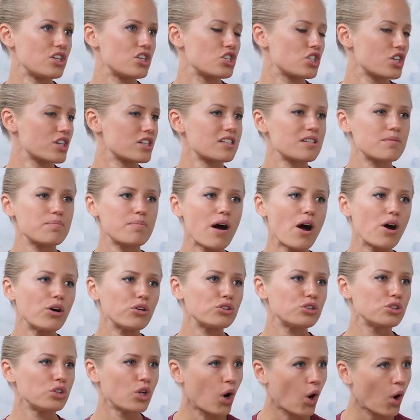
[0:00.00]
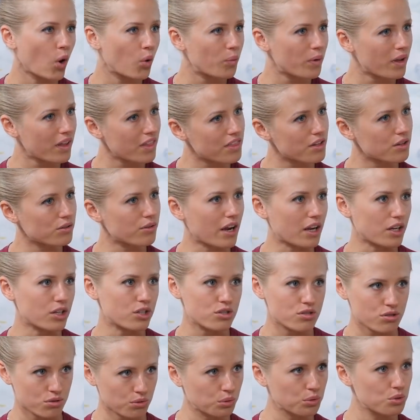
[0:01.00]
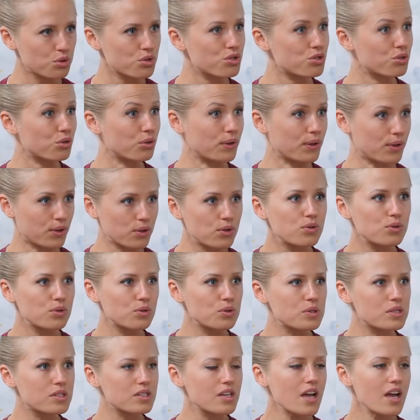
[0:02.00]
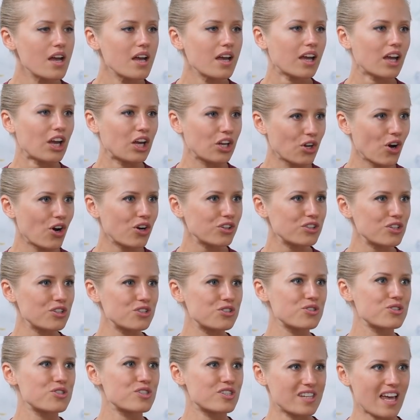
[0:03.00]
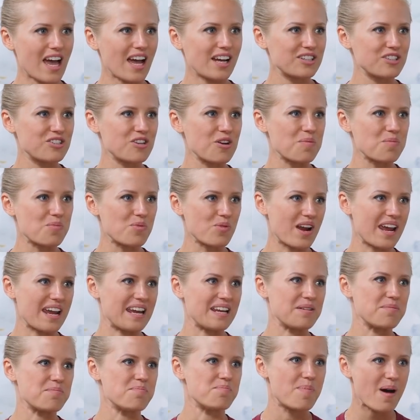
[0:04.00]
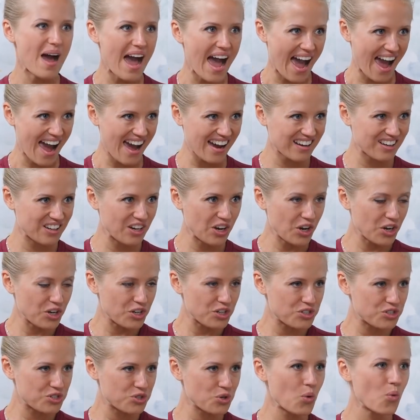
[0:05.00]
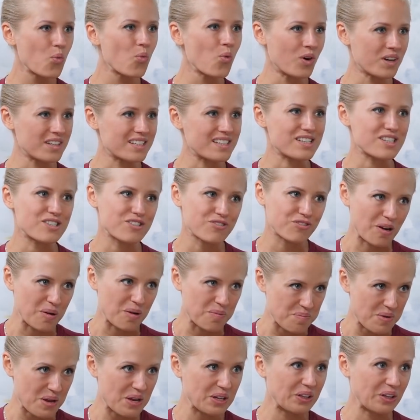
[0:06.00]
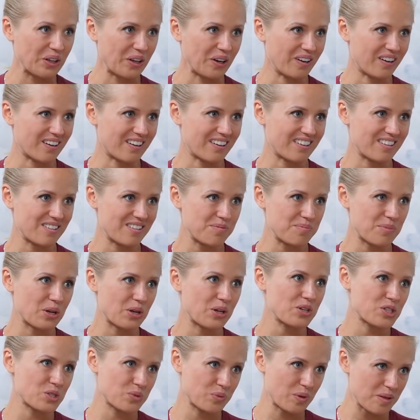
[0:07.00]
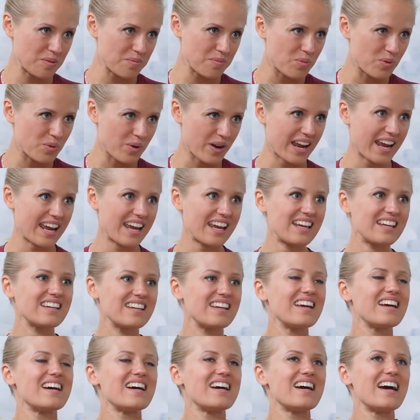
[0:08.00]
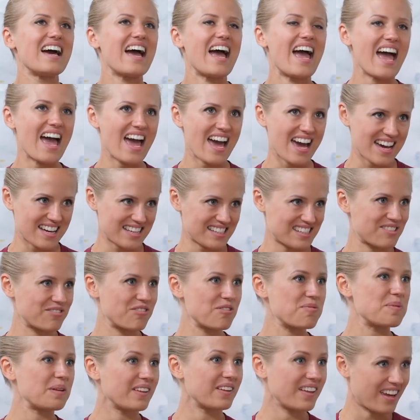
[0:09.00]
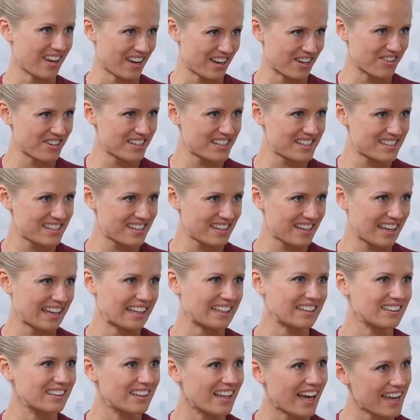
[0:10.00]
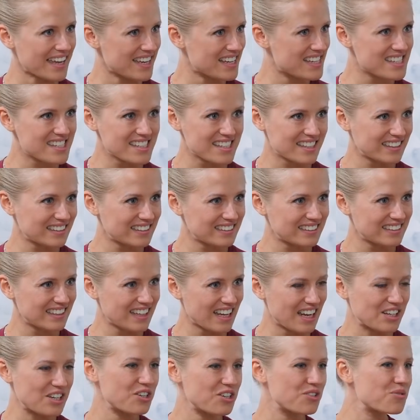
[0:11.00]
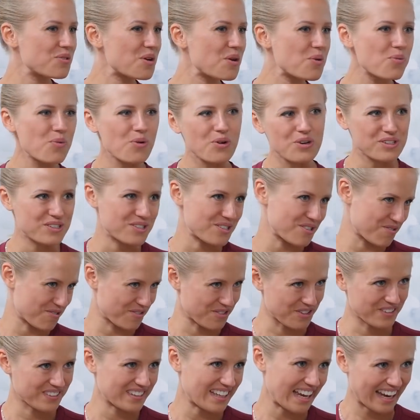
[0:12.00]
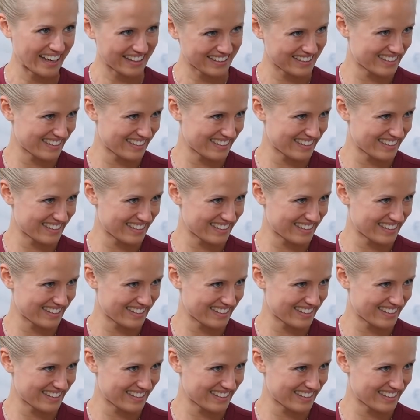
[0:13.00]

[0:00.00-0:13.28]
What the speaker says: It's just about knowing the right tools to use in order to set your brain back mm-hmm. to what is familiar. Mm-hmm. Because when brain has familiarity, it mm-hmm. likes it and it rewards you for that.